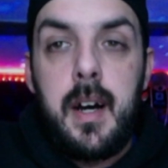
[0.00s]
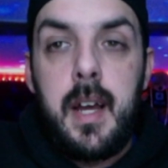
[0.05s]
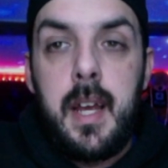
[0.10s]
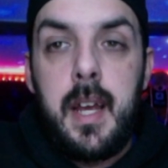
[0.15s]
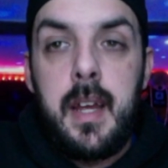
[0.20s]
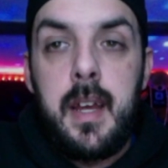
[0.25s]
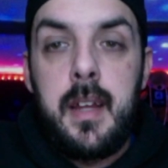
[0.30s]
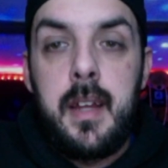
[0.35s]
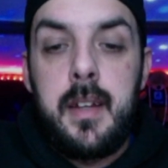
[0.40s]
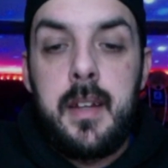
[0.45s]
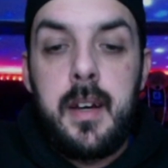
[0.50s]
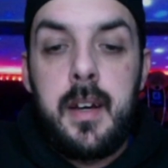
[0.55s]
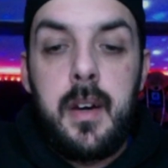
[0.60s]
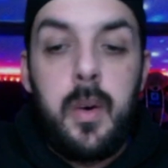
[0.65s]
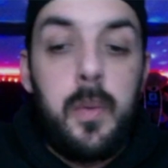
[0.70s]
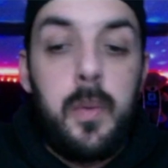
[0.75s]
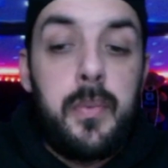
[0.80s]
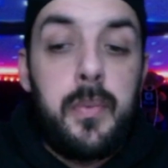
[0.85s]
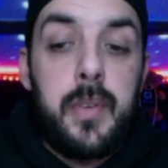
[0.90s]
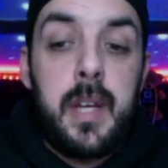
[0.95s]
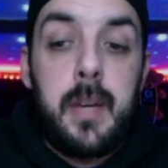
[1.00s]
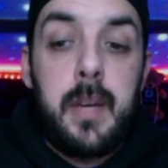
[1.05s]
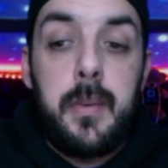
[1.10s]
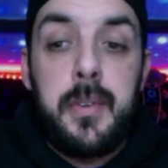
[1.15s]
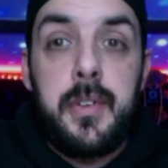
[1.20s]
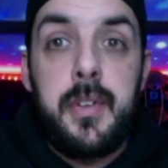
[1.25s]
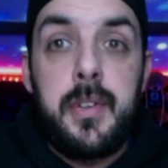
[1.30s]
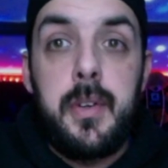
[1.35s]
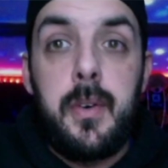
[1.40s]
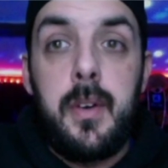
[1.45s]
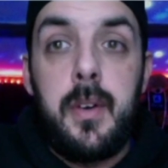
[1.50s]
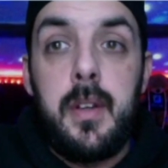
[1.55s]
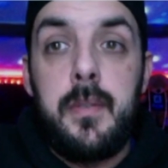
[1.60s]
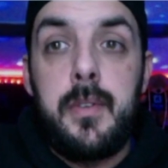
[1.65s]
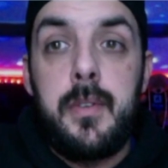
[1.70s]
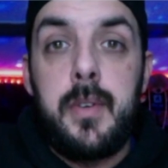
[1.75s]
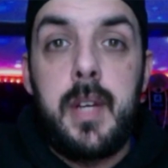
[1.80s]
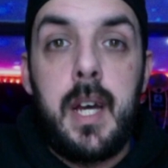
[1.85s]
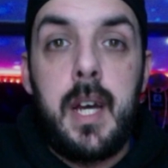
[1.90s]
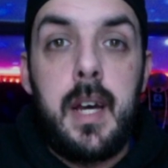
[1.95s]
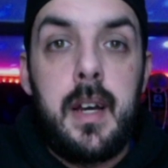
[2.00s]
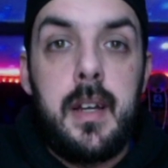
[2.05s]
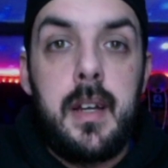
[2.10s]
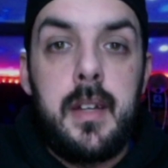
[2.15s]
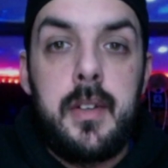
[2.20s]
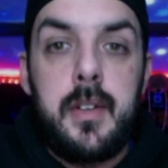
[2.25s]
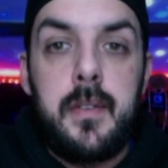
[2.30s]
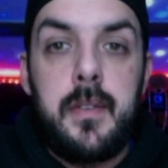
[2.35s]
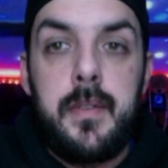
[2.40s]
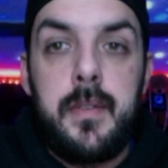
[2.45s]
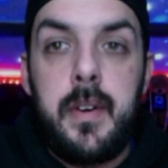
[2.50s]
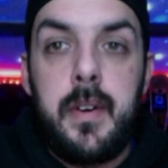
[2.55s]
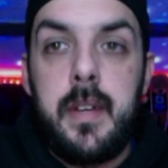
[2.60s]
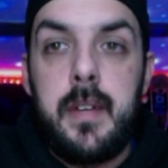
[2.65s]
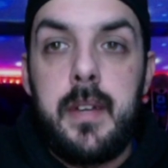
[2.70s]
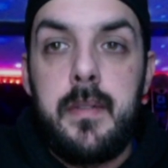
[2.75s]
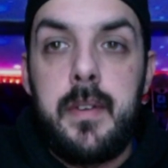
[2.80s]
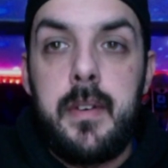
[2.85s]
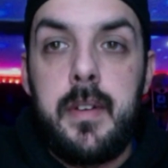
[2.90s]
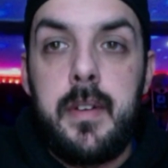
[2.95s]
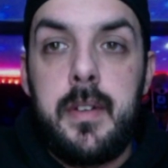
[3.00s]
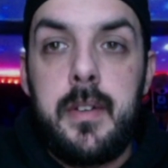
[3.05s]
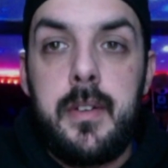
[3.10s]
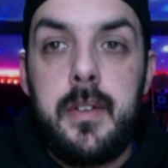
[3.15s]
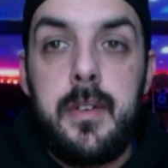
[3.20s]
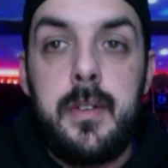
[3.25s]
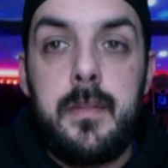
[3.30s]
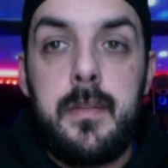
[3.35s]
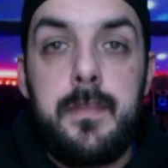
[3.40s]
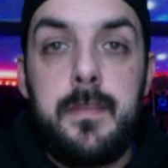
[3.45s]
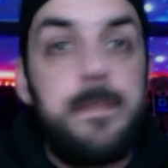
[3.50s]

And hopefully I will see all of you guys very, very soon.